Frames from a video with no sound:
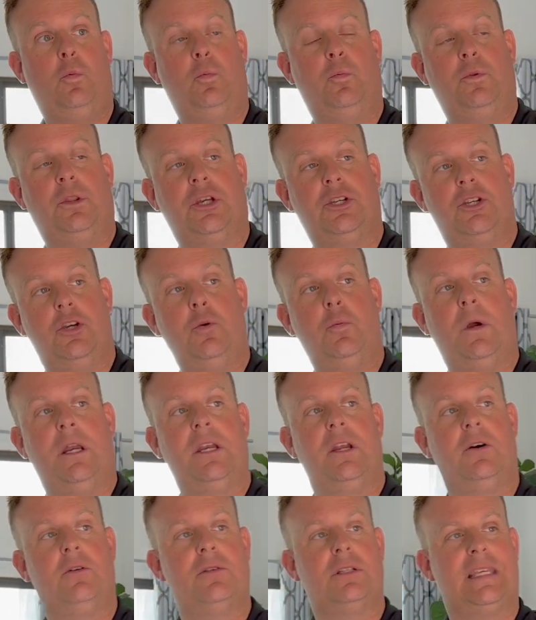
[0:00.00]
the two
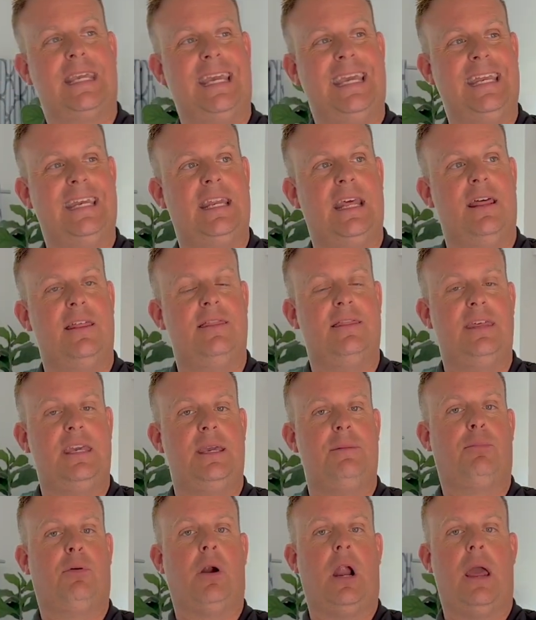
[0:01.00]
windows in
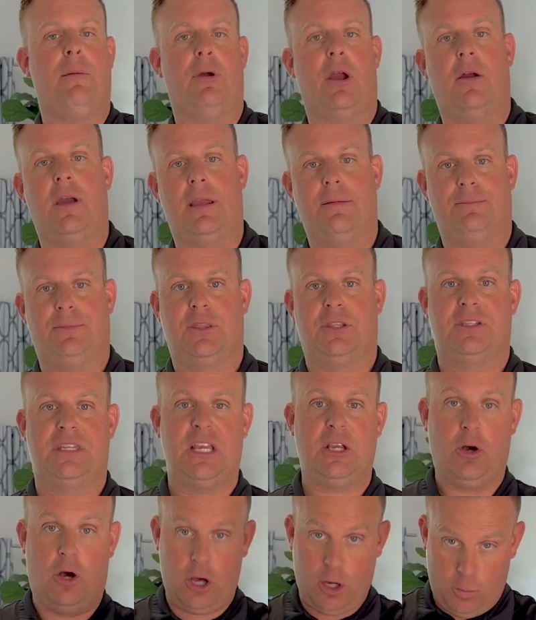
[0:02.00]
the primary,
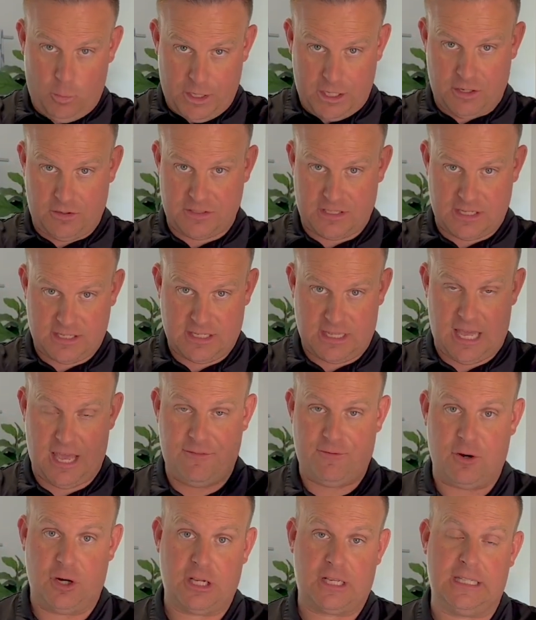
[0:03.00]
single hung windows that
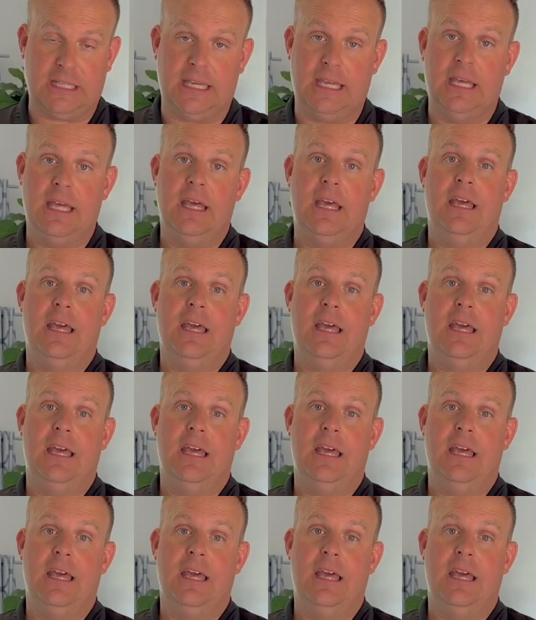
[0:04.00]
slide vertically,